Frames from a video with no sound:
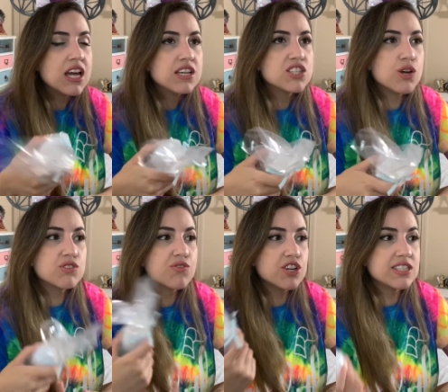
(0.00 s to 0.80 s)
So as
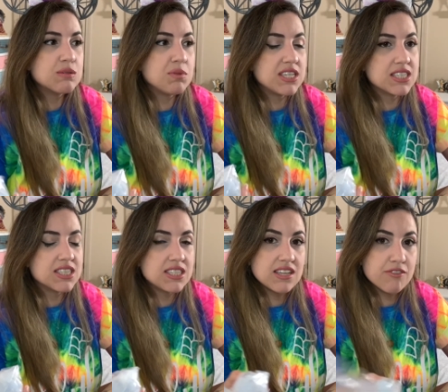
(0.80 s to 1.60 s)
far as the basin
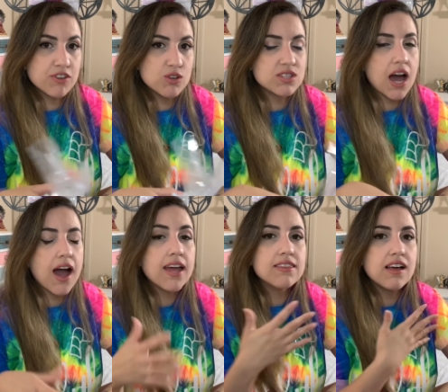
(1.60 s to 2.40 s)
stuff goes,
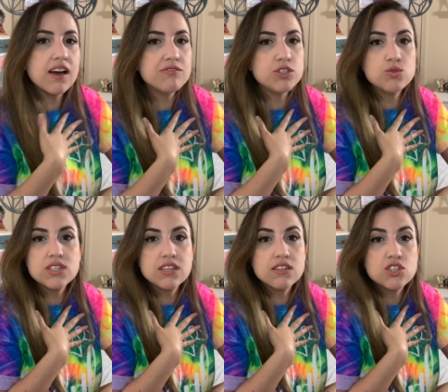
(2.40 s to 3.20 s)
I love
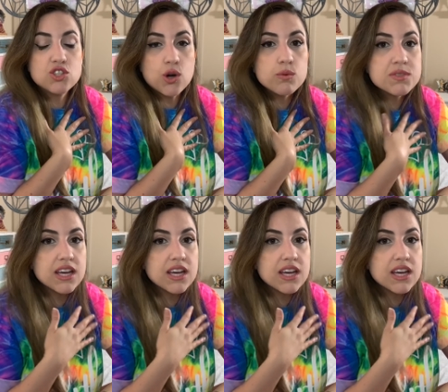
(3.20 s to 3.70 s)
using the soaps.